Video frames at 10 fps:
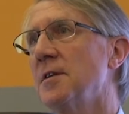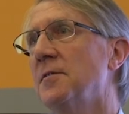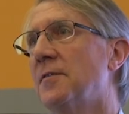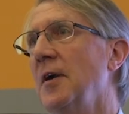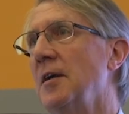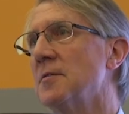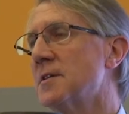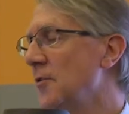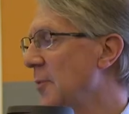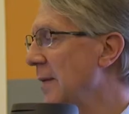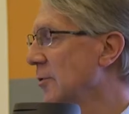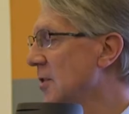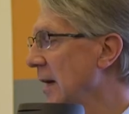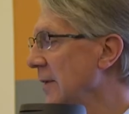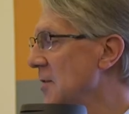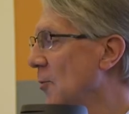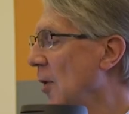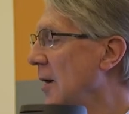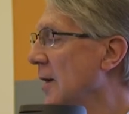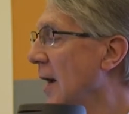in the frequency of people travelling to
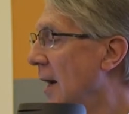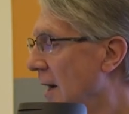work,